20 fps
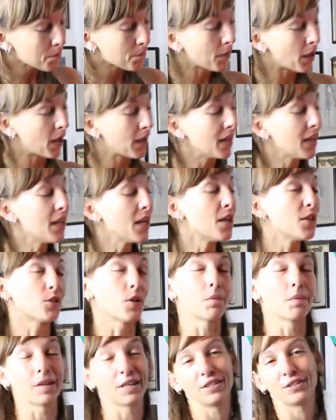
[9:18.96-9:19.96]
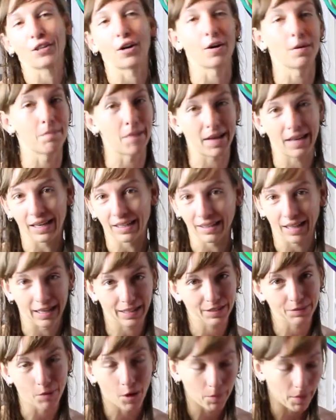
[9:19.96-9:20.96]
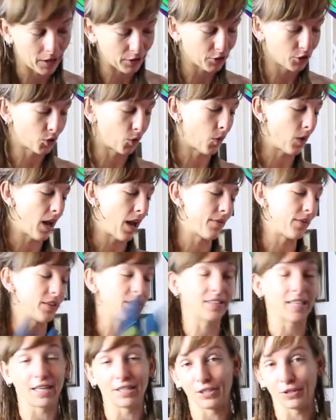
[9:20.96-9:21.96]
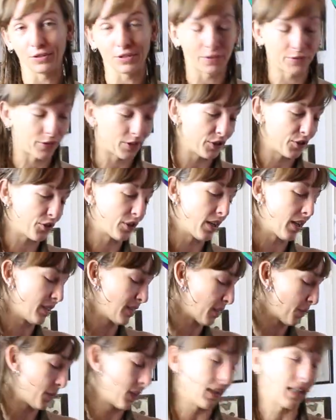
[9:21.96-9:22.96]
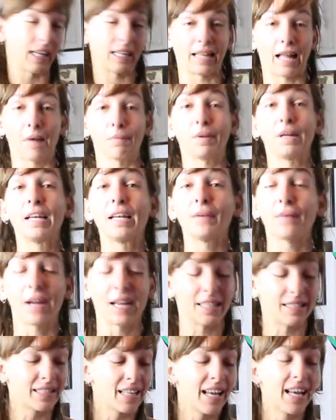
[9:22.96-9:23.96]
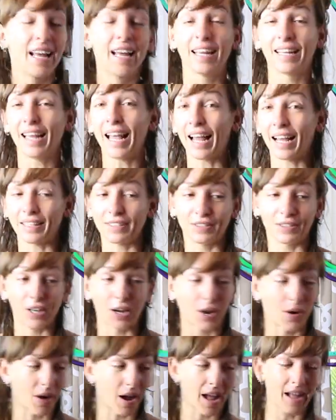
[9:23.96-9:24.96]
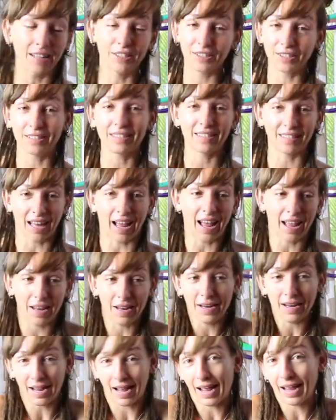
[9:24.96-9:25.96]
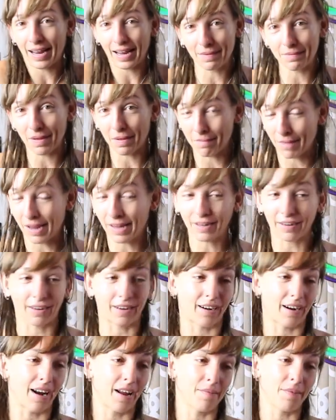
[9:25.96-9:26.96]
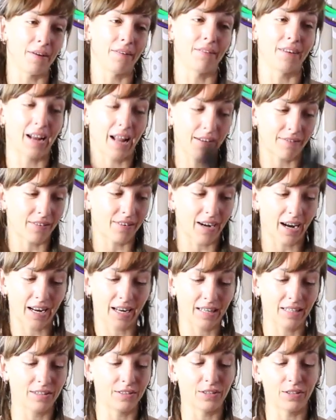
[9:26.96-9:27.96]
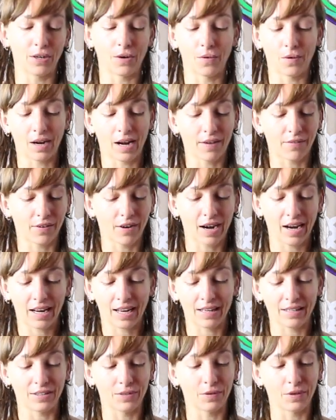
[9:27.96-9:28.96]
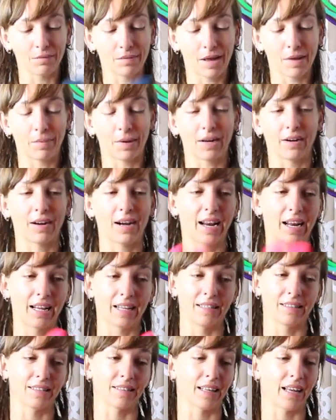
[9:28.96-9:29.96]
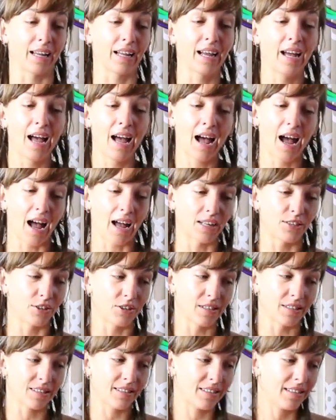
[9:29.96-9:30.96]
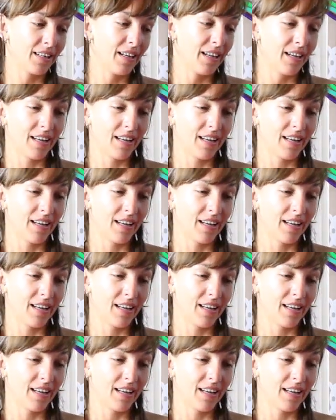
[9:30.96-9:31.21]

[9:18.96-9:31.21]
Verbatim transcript: but so I'm gonna start making like small batches or whatever. Stay tuned if you're interested in something like that. But anyways, yeah. So I just I I am a maker. I mean, whatever I can do, whatever I can do with my bare hands, like I just